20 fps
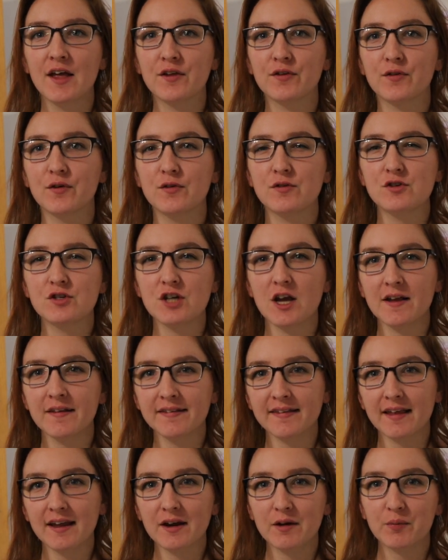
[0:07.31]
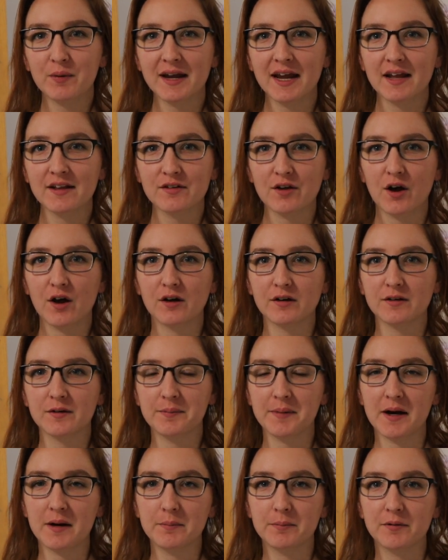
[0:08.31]
So just like we had talked
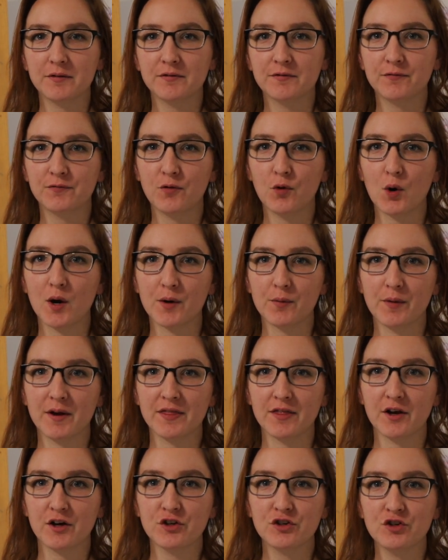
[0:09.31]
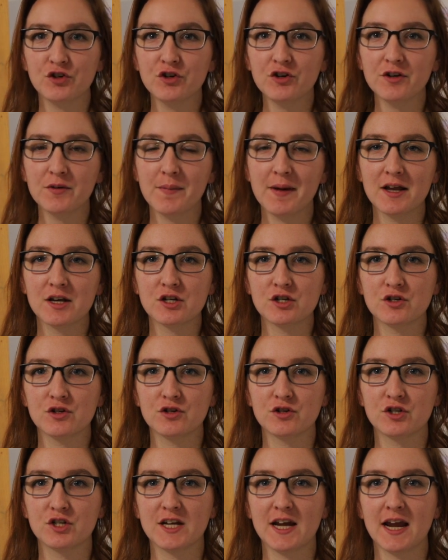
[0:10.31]
about before with our
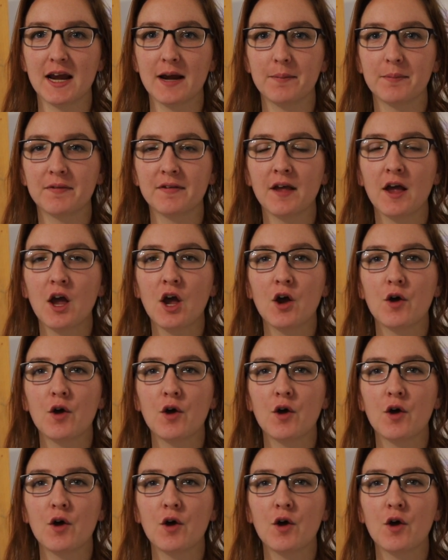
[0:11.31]
two-dimensional shapes,